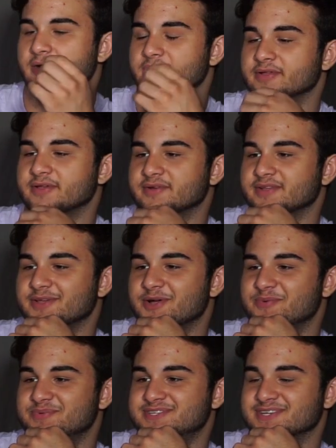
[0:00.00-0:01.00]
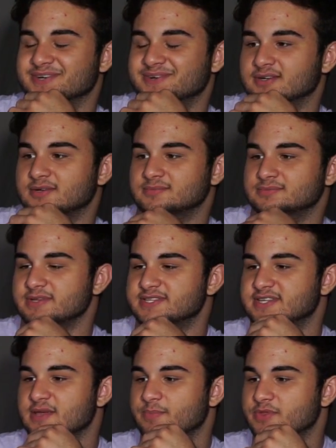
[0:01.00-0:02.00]
I really, really hope so. Oh, we
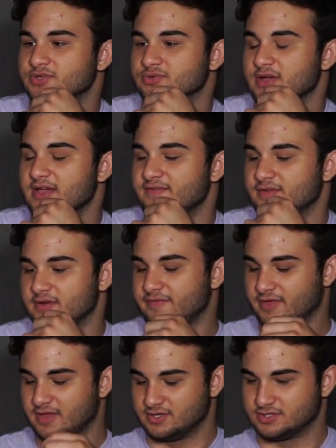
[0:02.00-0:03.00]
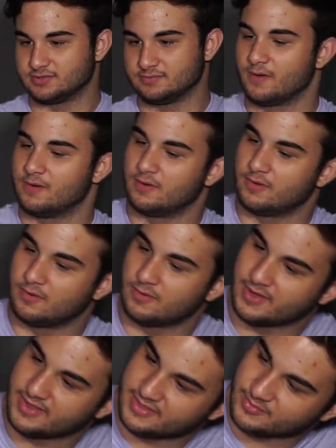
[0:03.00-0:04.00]
skipped the drive verification. Oh,
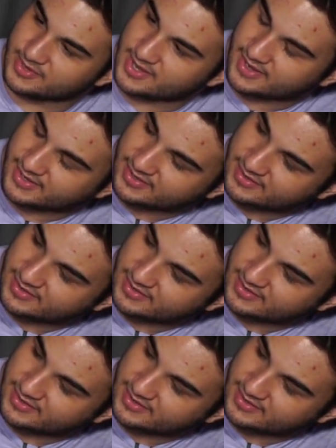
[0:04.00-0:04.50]
I think we got it.